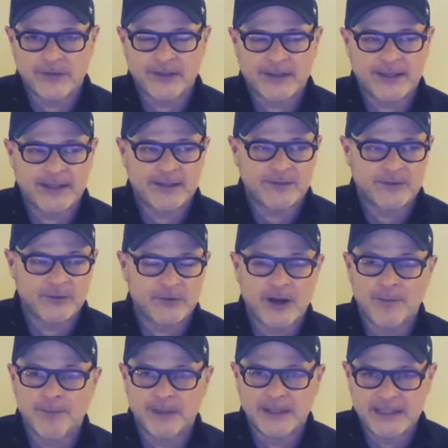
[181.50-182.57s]
and sort of
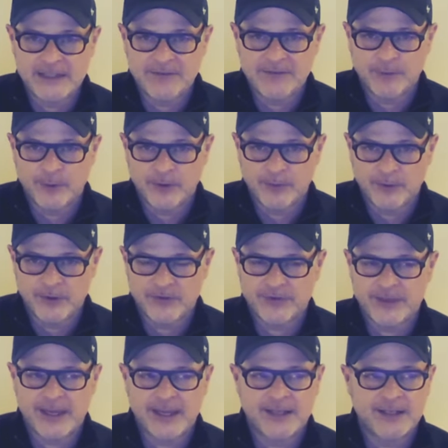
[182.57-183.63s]
unbelievable, which
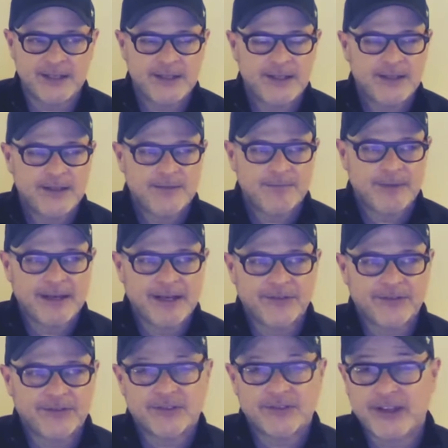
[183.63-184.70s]
then made
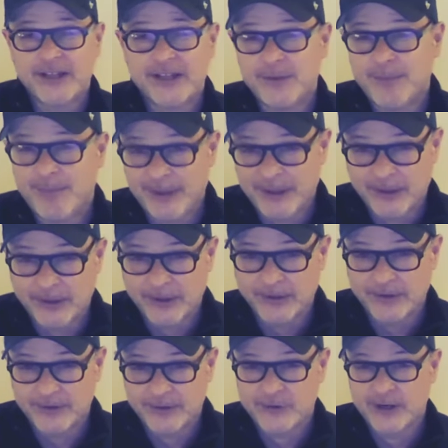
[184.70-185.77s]
us decide to
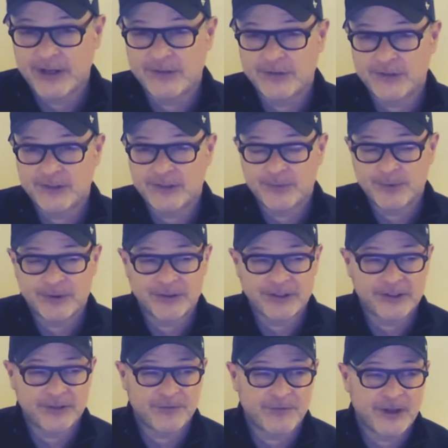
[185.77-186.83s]
build the trenches, because I
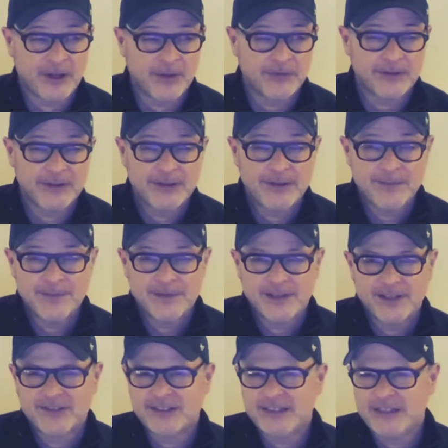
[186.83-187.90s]
just felt
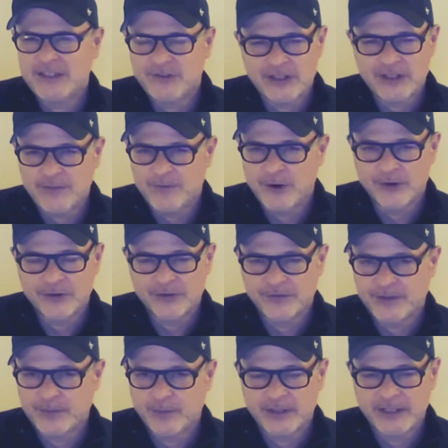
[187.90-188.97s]
a CG version of
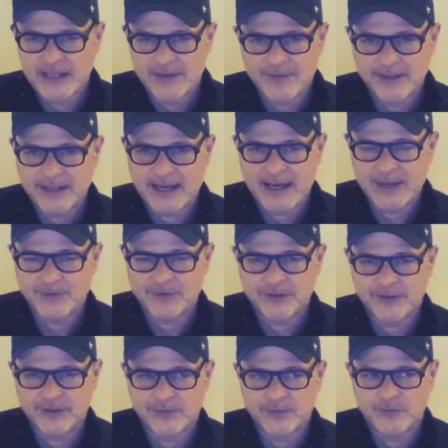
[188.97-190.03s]
it would never capture
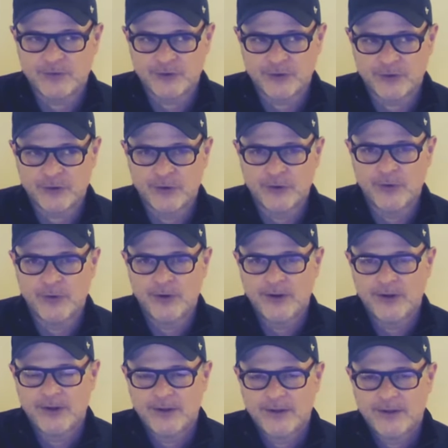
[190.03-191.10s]
the true
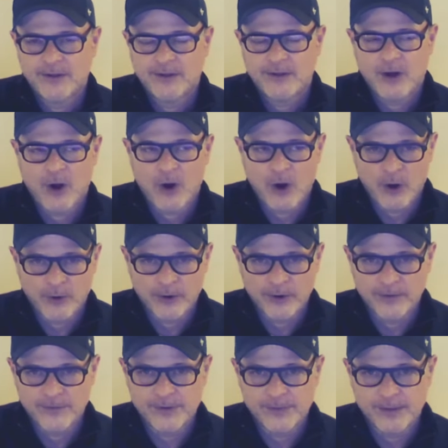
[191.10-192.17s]

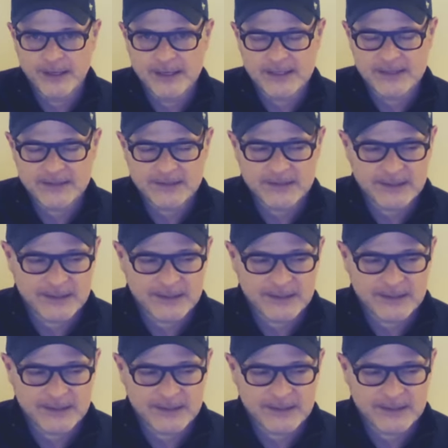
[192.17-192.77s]
horror of the place.